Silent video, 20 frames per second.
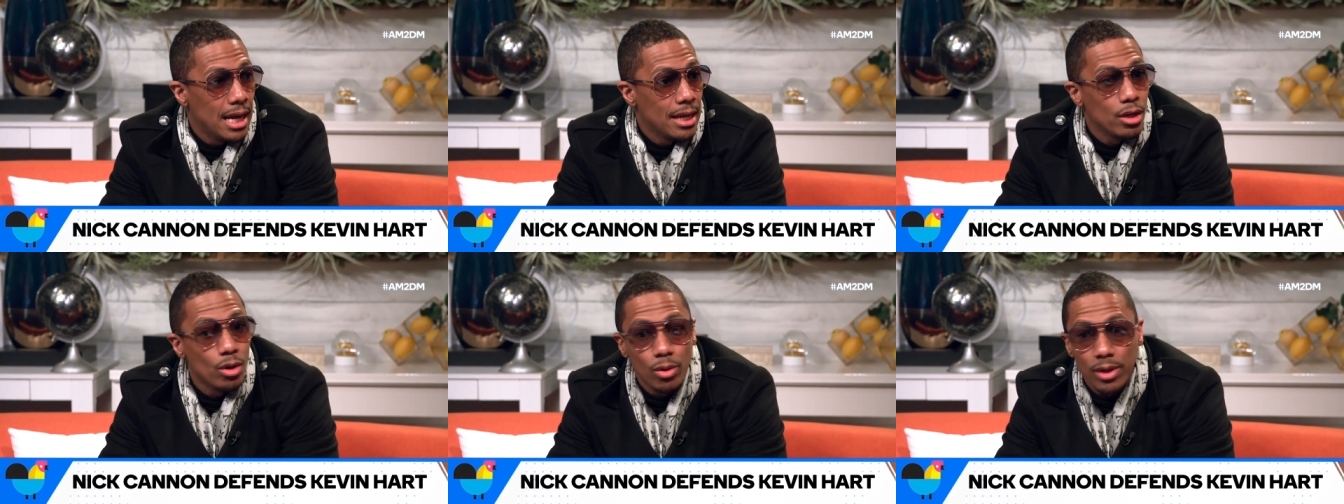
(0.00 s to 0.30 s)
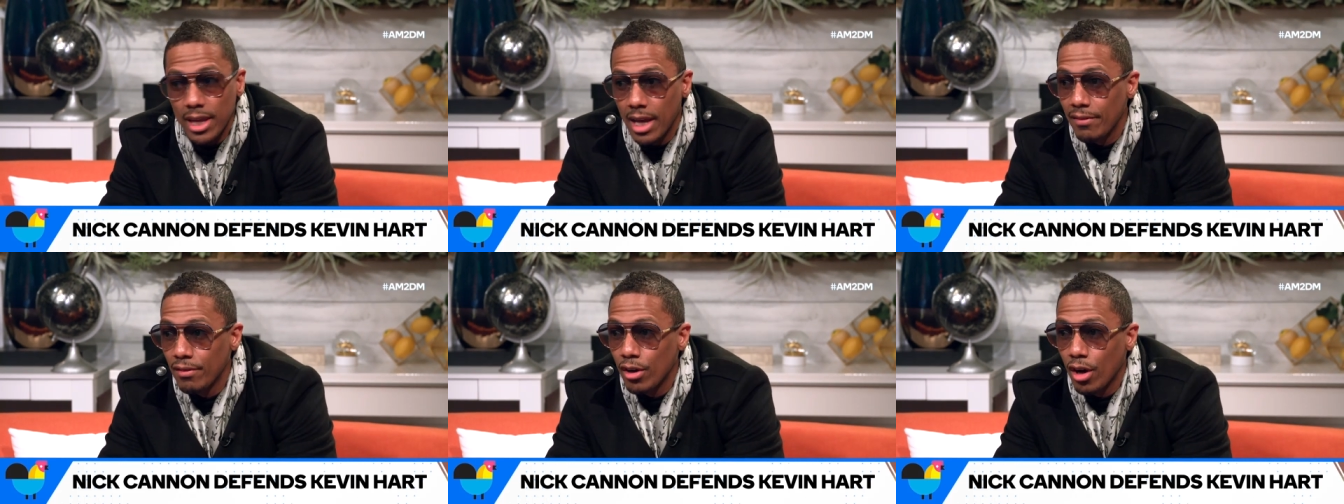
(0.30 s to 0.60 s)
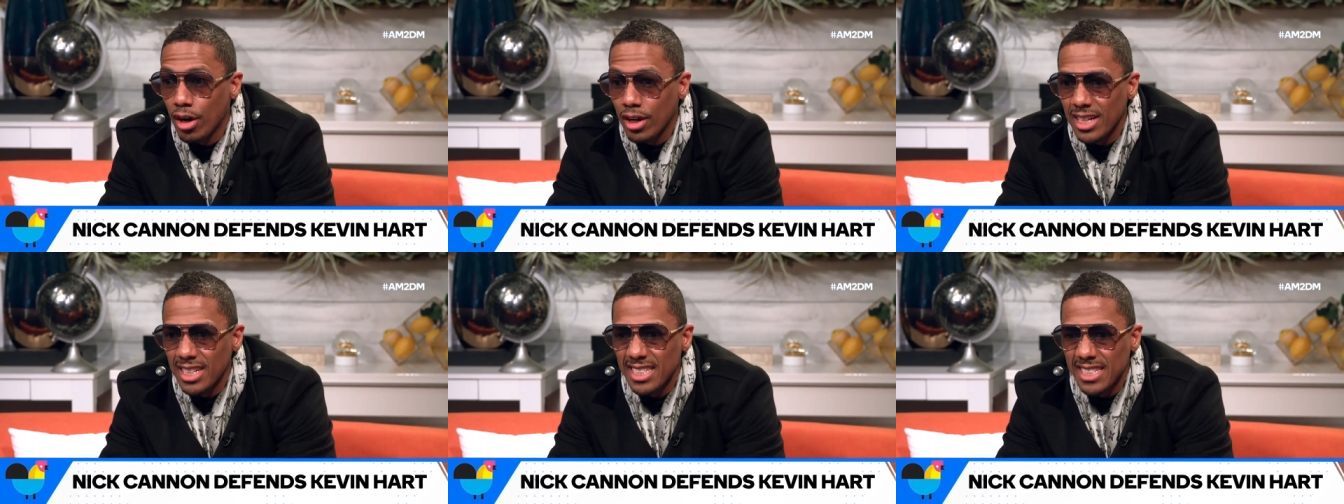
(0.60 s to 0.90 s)
I know Kevin
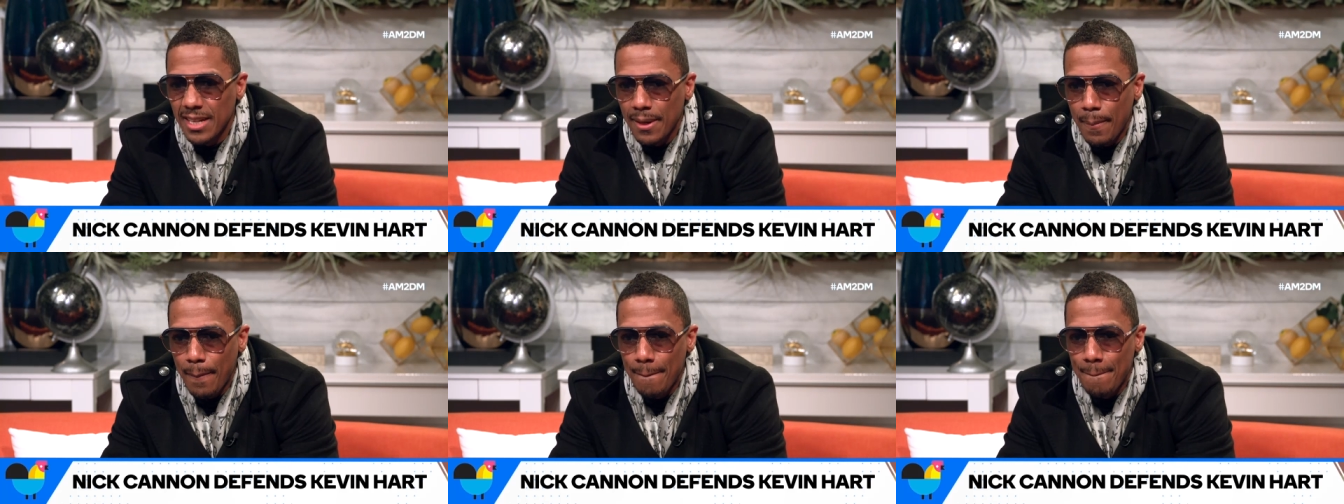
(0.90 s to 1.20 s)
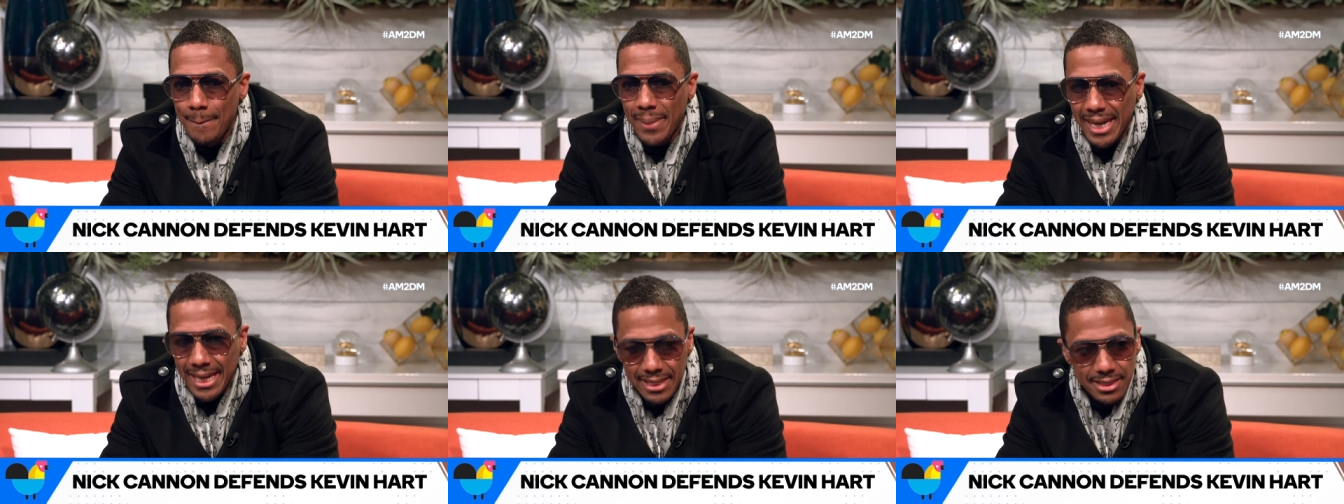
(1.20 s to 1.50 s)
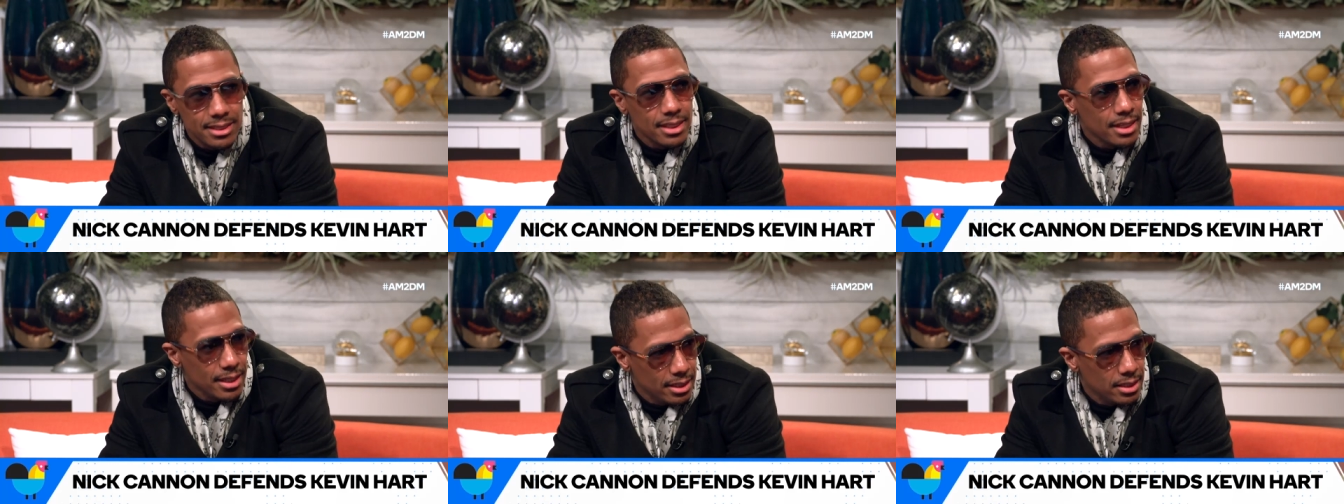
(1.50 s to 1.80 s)
Hart is an
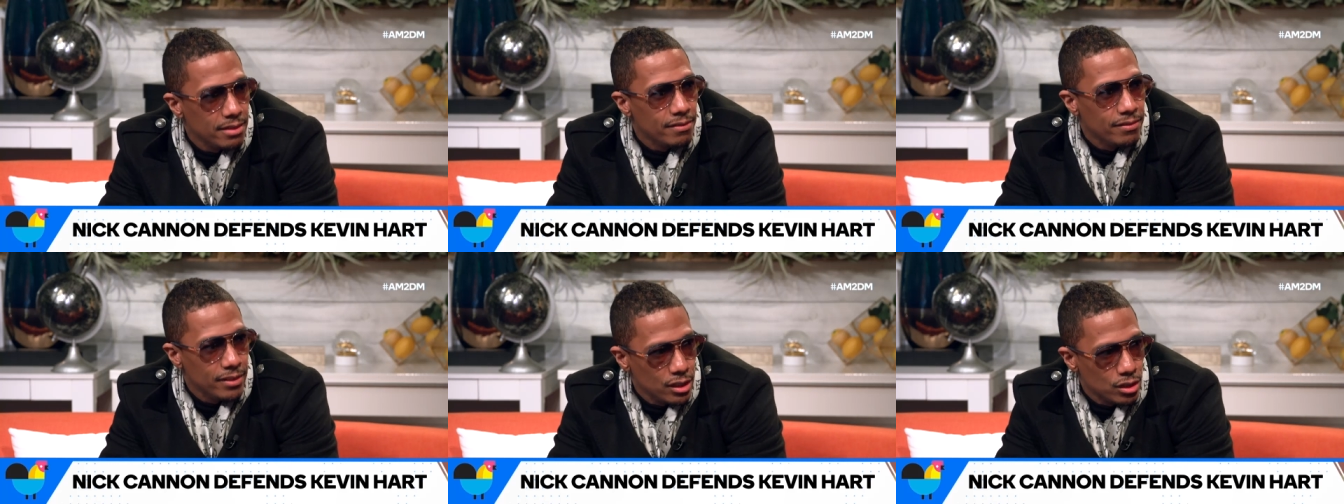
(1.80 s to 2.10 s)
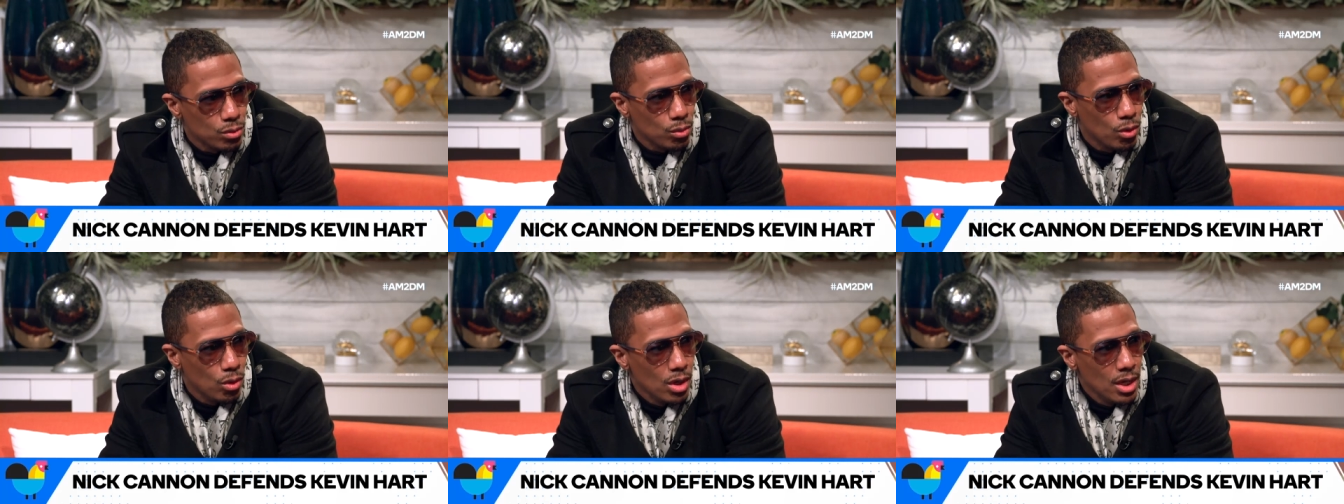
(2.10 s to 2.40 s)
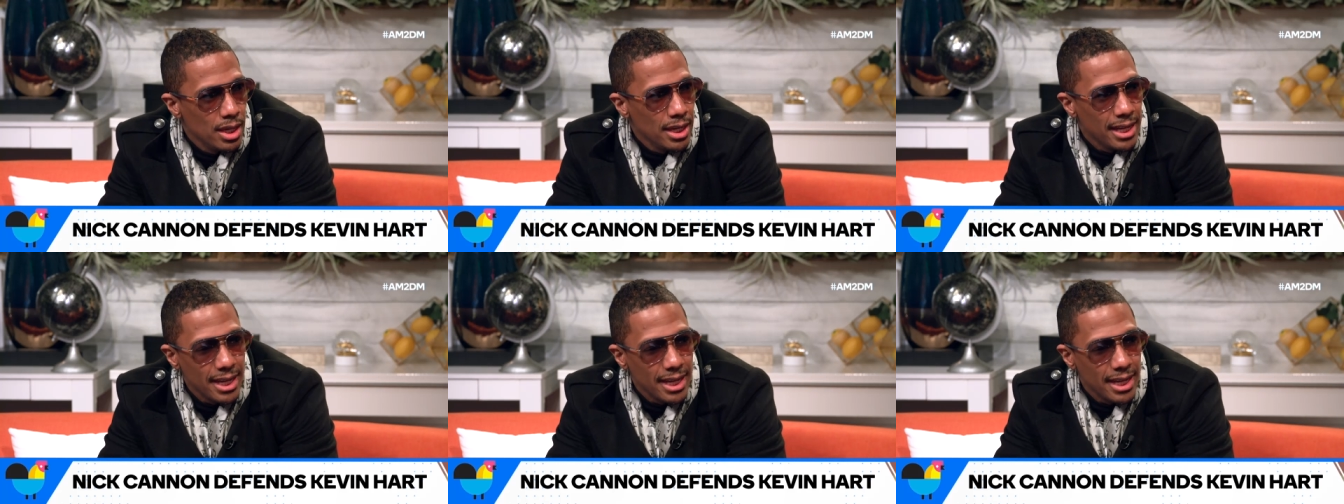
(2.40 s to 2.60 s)
amazing individual.